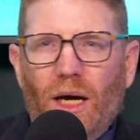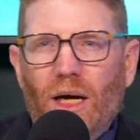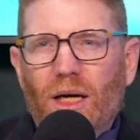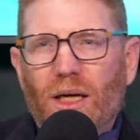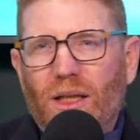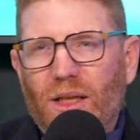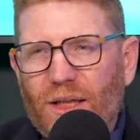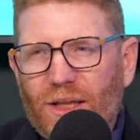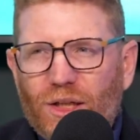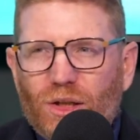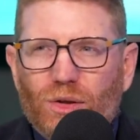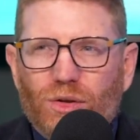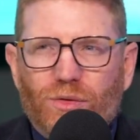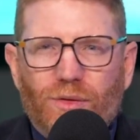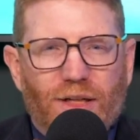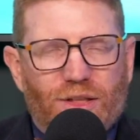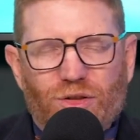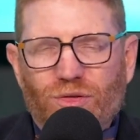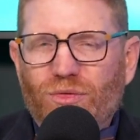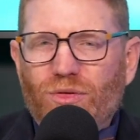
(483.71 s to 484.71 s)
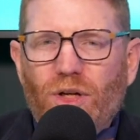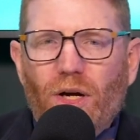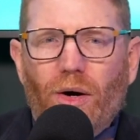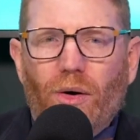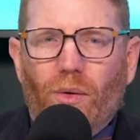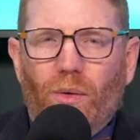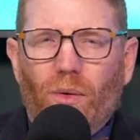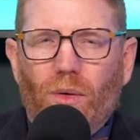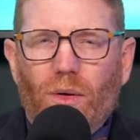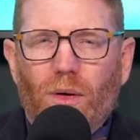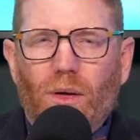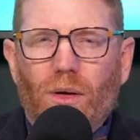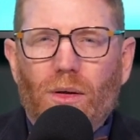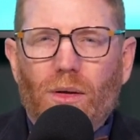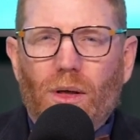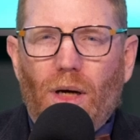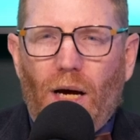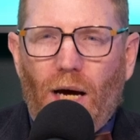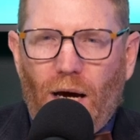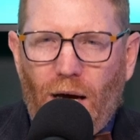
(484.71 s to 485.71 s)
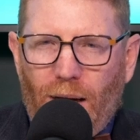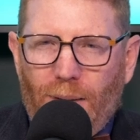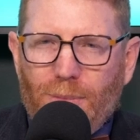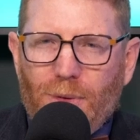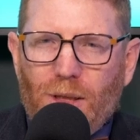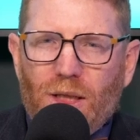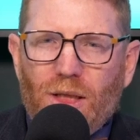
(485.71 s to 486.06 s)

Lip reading: clinical director. No, I'm going